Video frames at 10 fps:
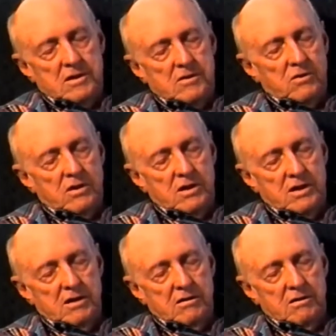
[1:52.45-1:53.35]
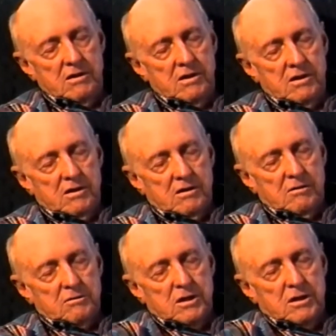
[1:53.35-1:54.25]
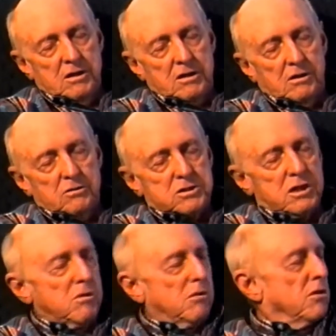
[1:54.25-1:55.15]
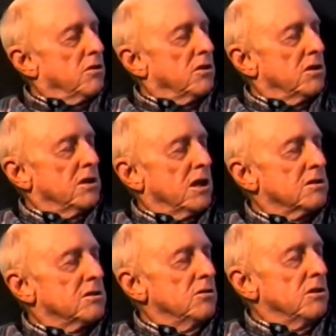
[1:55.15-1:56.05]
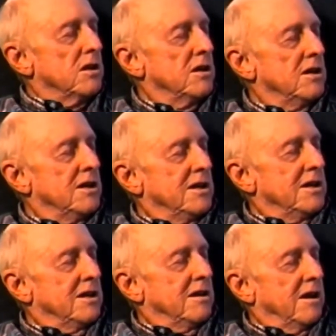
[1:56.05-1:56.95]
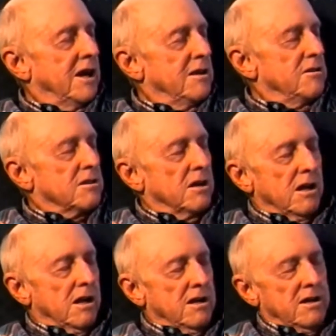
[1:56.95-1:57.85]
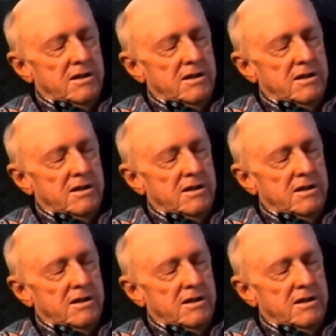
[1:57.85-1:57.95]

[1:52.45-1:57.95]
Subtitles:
Well, hell, there was not any close timber where you could have dug to end your tunnel in.